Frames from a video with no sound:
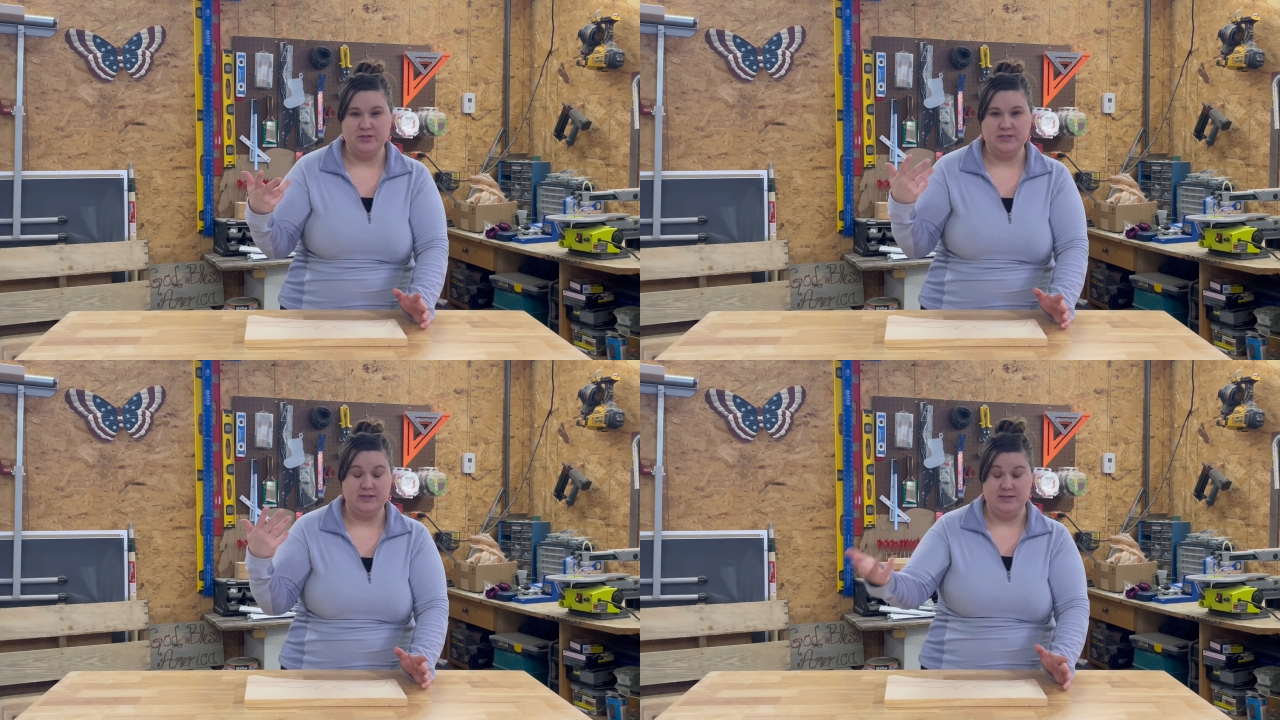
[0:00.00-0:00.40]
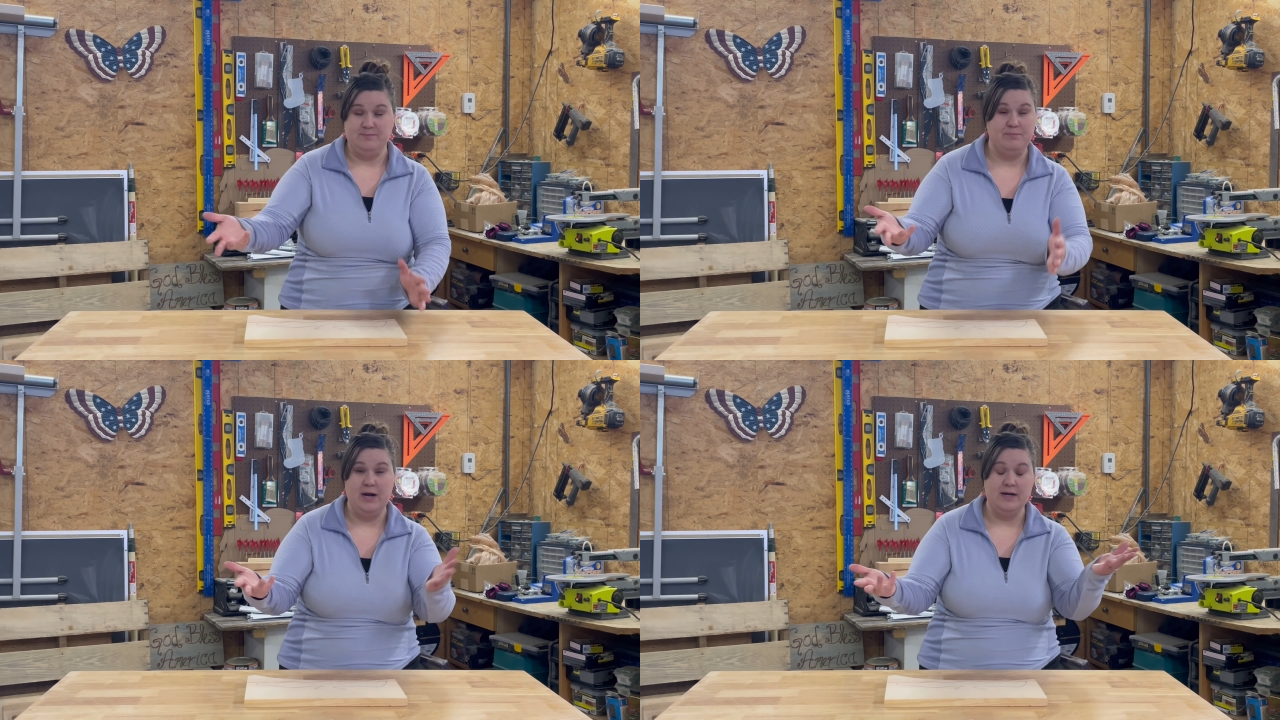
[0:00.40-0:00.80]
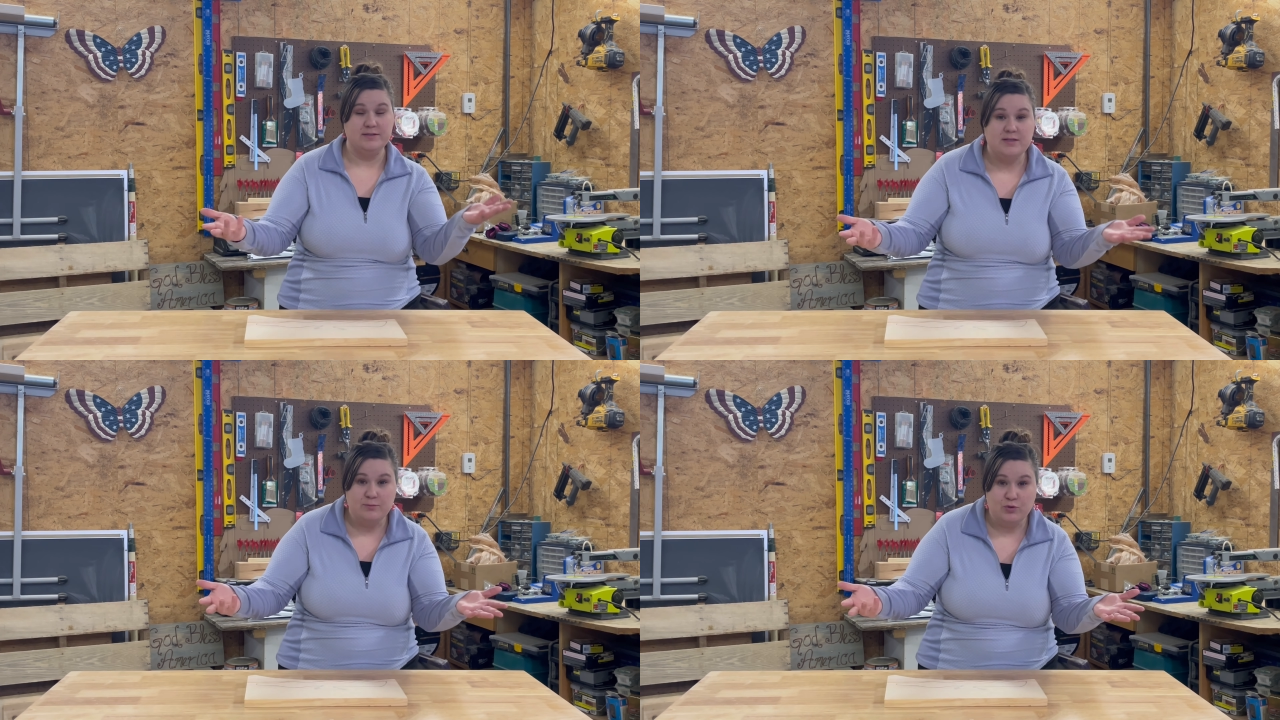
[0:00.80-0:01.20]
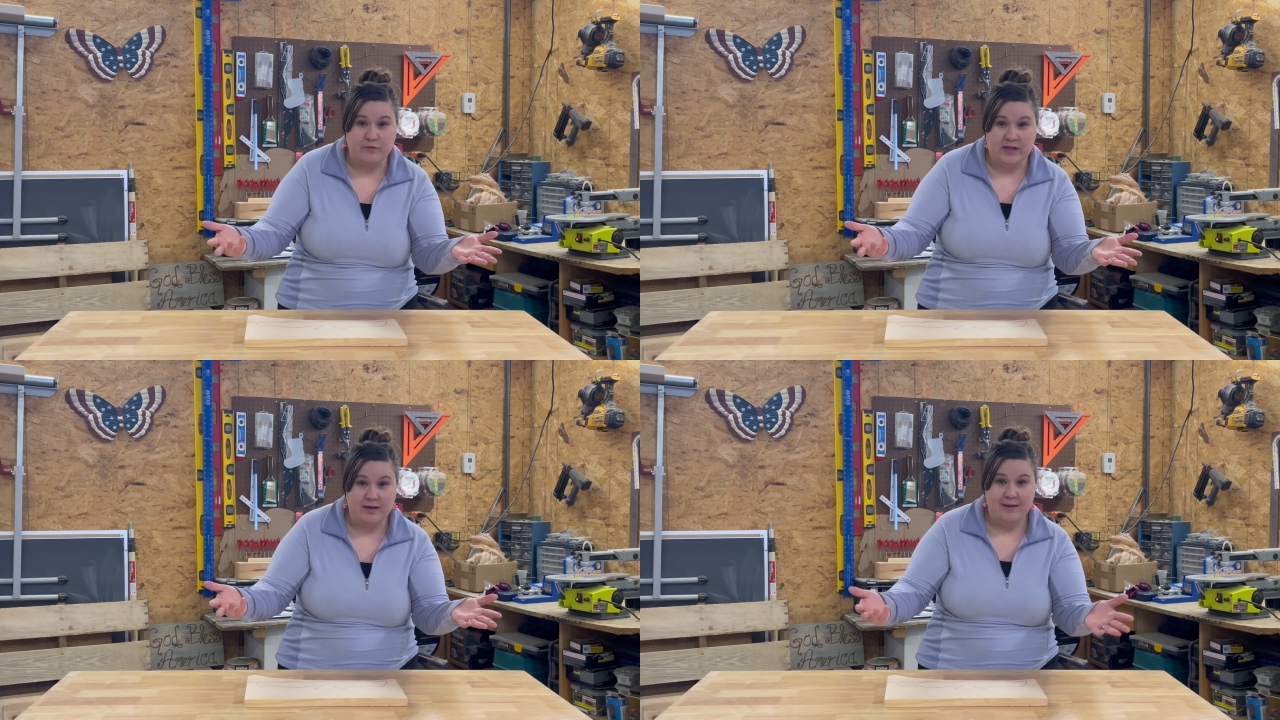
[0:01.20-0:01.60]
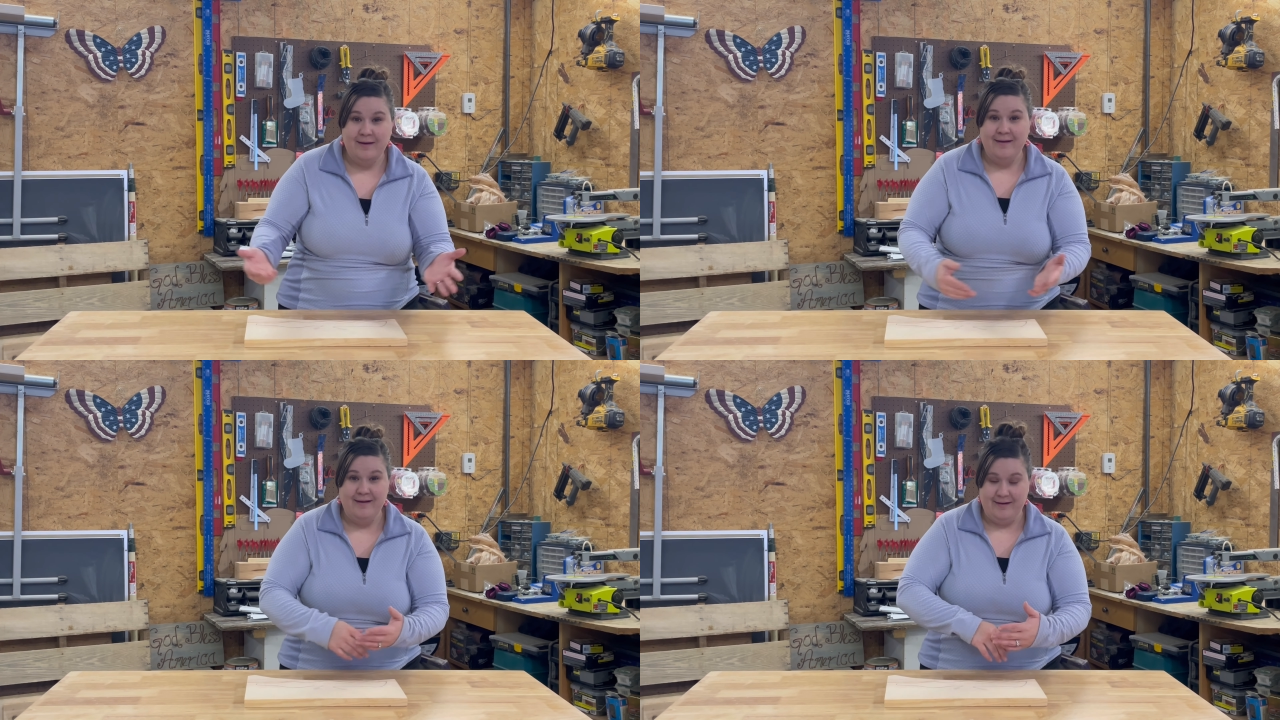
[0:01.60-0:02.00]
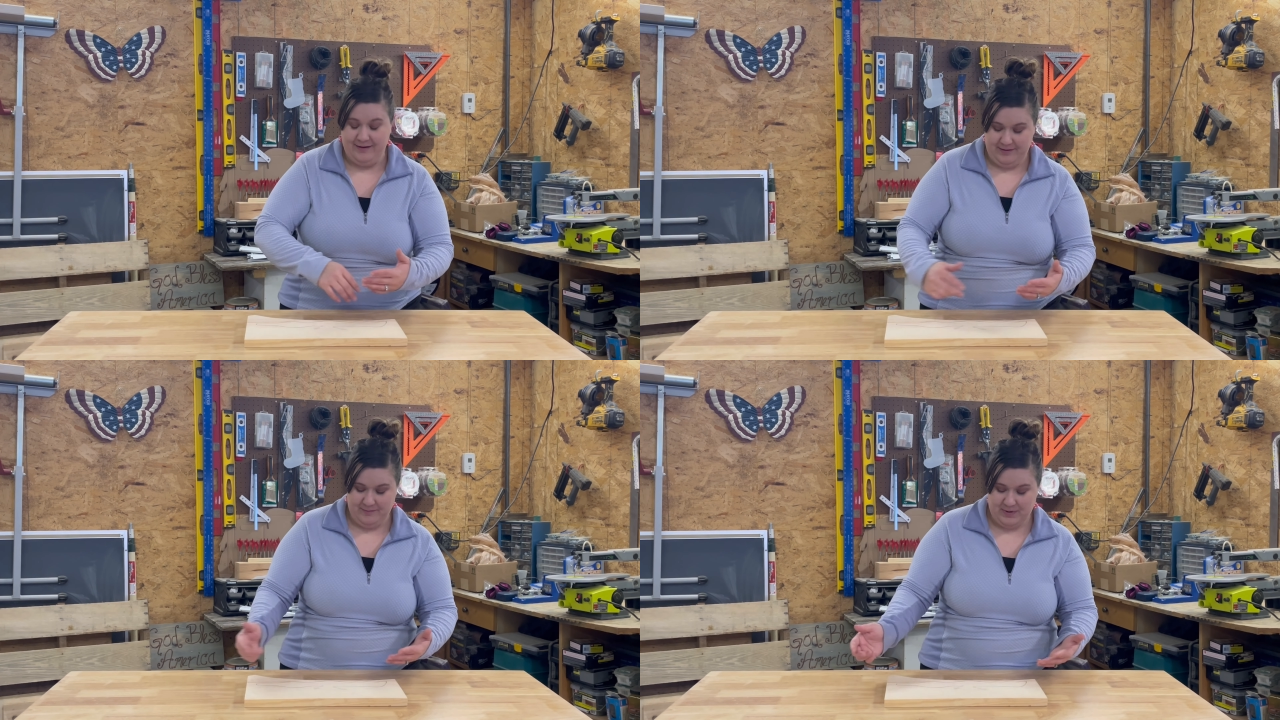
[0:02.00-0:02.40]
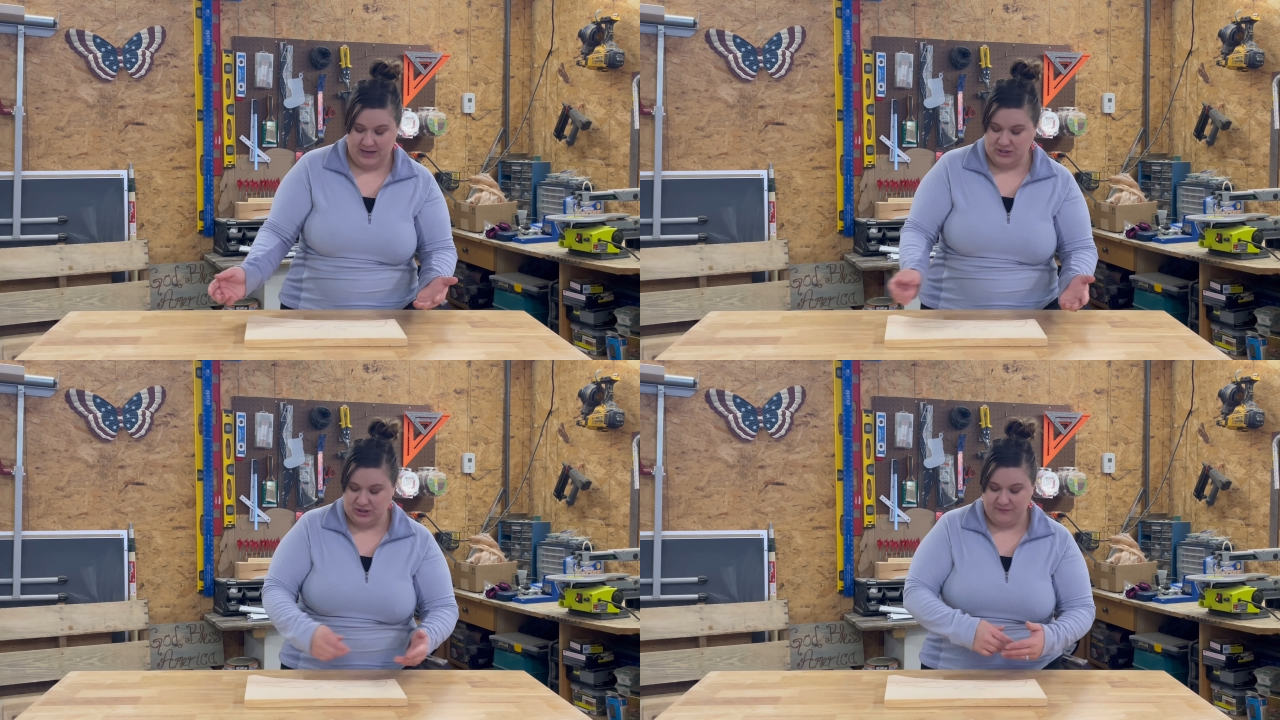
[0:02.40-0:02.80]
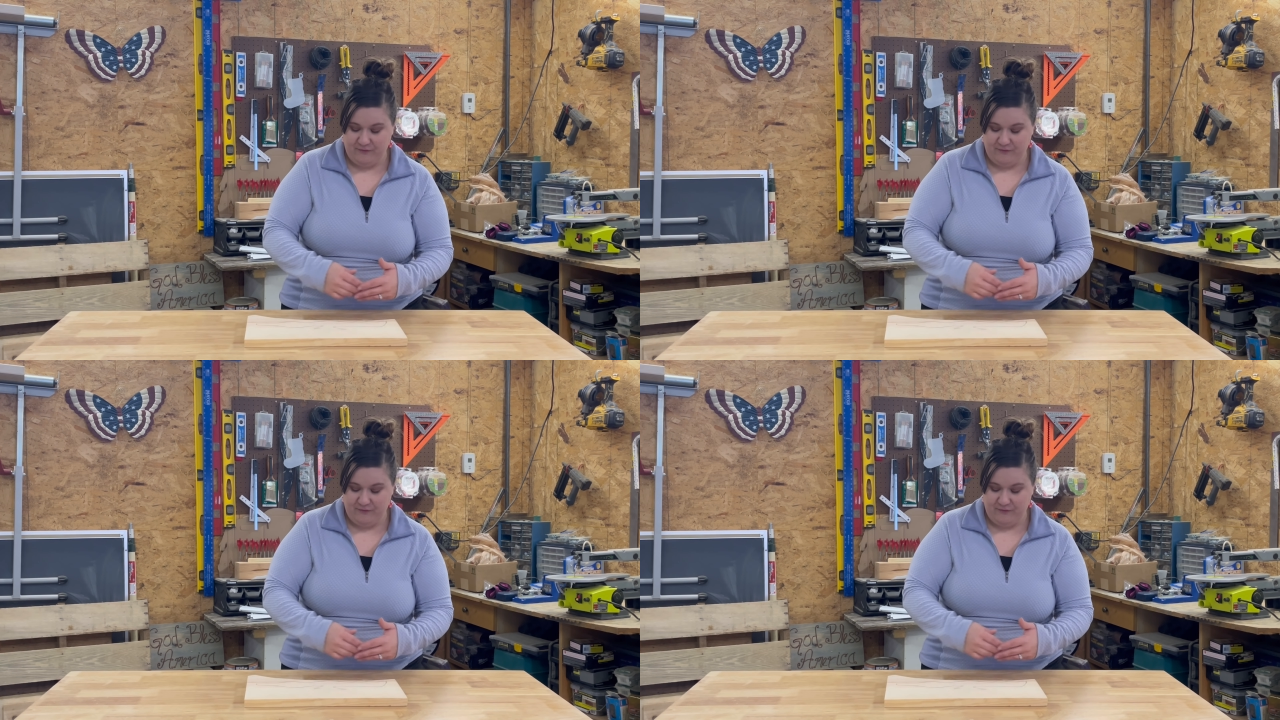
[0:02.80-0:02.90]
I paused the movie, and just